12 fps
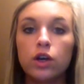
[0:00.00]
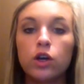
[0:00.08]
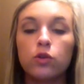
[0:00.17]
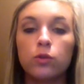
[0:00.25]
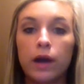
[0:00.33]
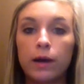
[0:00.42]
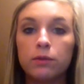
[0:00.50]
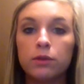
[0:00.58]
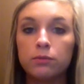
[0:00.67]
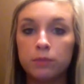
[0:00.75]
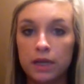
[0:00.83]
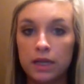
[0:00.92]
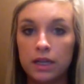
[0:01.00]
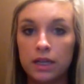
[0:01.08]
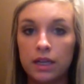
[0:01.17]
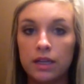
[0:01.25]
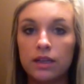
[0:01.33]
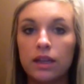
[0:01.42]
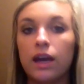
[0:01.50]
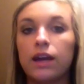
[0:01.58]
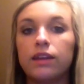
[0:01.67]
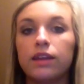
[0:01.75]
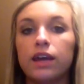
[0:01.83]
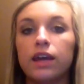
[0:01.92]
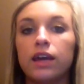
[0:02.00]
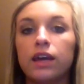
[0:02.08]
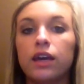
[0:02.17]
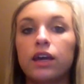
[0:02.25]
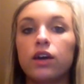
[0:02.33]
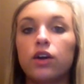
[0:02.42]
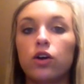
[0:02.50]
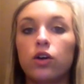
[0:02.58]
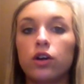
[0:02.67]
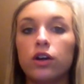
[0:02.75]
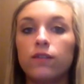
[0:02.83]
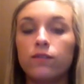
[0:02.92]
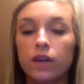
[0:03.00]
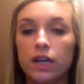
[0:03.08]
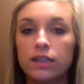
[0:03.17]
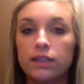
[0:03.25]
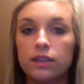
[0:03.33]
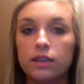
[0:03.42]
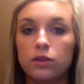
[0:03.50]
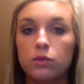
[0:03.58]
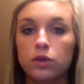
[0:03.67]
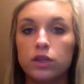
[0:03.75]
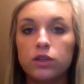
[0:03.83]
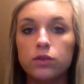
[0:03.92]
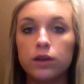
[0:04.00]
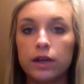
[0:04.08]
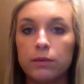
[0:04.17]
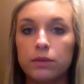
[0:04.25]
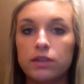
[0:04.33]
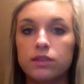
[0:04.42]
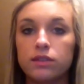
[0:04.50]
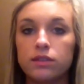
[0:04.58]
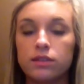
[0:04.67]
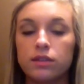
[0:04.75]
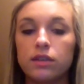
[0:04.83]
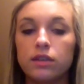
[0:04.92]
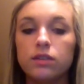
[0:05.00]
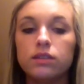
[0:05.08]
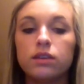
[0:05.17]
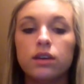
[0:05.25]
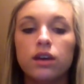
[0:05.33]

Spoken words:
Rabid meaning that they are infected with the rabies disease.